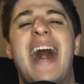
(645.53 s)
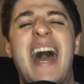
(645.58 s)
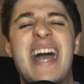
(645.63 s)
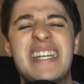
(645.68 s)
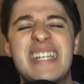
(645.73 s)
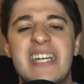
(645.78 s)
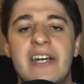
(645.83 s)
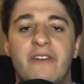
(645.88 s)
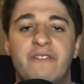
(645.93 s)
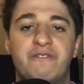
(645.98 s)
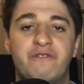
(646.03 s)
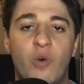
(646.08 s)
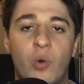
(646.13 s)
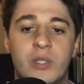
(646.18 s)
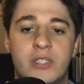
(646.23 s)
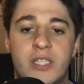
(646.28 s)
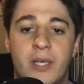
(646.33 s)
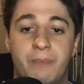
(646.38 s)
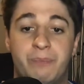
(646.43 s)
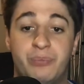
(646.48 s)
I can
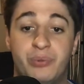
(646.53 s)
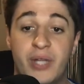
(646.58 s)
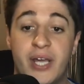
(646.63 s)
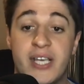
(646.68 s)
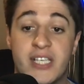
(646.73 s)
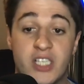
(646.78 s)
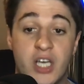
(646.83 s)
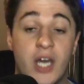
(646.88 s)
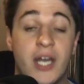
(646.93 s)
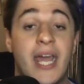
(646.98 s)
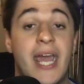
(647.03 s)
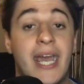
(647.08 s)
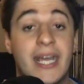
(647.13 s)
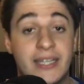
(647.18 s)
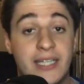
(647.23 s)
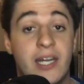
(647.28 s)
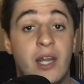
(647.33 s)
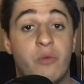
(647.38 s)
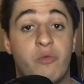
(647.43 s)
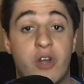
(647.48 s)
afford to place on
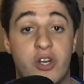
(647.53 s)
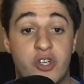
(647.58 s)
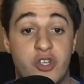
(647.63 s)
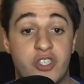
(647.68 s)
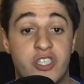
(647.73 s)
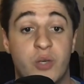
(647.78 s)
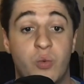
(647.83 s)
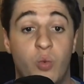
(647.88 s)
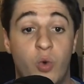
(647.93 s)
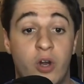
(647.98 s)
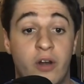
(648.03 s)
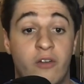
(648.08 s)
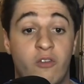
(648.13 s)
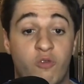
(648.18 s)
Anthony Richardson